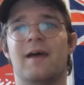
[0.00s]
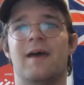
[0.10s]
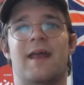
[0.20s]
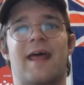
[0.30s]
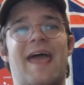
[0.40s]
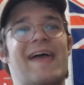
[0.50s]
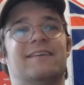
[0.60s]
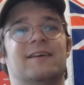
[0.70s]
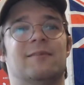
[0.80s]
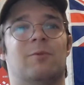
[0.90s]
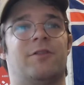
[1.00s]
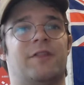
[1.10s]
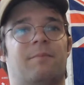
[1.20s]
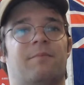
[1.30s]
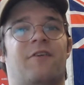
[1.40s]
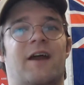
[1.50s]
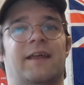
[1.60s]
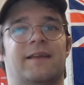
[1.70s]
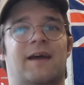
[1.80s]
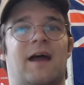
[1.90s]
and it ended with them
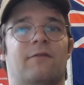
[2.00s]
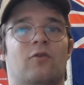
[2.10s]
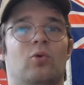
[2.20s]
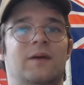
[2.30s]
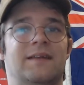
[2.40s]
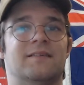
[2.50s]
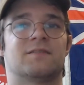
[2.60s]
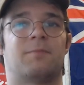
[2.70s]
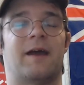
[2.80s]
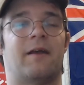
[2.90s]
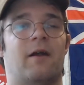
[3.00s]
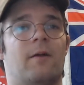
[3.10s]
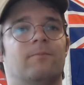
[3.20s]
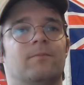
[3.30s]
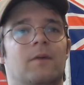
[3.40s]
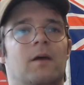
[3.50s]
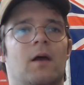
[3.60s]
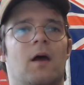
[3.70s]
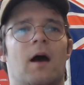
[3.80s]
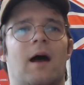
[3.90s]
fighting the kind of queen spider.
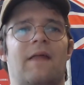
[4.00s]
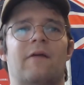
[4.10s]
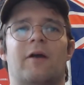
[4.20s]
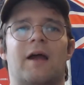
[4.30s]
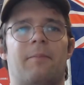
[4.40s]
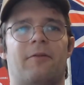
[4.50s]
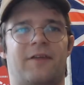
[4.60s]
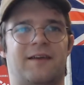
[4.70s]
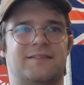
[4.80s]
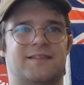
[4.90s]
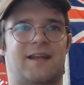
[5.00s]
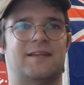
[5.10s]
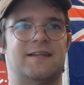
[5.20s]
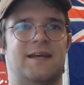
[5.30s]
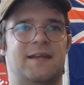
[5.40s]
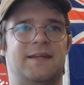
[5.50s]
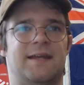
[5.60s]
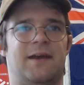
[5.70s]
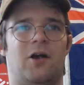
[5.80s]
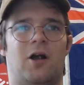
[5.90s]
And there were a couple things that I did
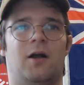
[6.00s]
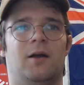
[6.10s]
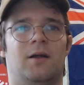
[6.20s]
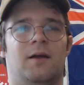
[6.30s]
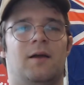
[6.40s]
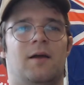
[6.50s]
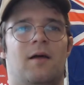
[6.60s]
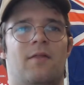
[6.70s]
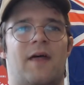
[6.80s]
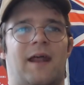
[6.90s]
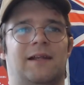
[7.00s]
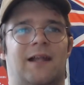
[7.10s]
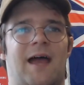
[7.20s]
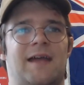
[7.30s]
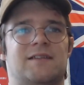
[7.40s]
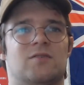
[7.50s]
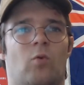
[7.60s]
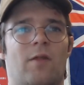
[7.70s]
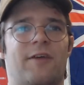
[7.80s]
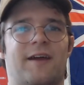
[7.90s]
here that I liked.
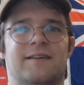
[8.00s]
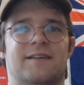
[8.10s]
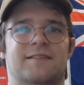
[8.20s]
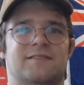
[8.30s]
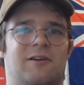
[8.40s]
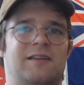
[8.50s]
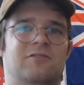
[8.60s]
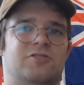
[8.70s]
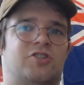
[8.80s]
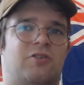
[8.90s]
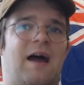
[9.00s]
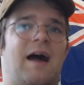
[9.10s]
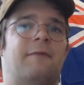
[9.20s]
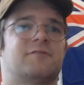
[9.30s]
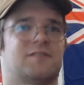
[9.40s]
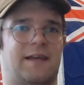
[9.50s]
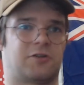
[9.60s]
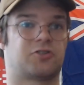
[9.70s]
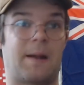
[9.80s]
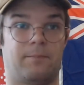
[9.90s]
One thing I did is, so I used traps, like a
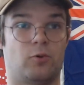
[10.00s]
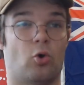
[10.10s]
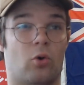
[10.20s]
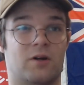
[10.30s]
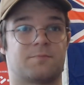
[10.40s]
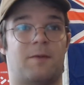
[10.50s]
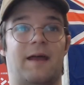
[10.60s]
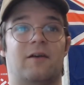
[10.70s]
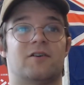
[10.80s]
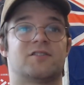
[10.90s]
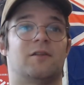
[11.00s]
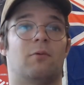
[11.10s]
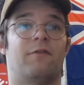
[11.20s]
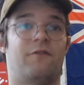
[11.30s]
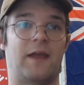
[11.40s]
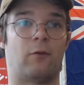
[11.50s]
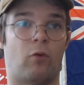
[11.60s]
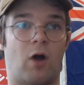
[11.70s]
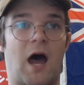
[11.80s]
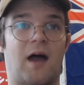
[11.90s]
trapdoor spider. So there were fake
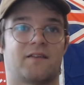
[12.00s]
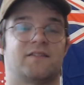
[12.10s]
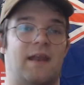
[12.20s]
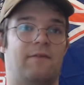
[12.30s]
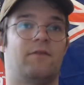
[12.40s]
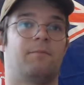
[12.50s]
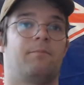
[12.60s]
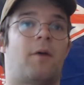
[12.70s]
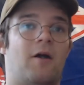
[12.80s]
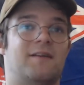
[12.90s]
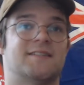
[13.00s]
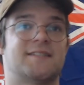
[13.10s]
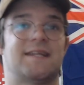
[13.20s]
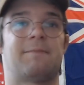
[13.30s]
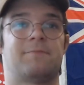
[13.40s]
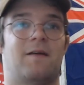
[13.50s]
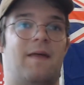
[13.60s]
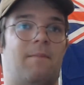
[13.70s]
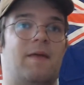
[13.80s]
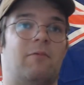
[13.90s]
rocks that if the party stepped on
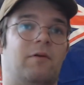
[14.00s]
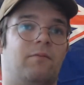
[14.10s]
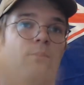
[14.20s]
them, they would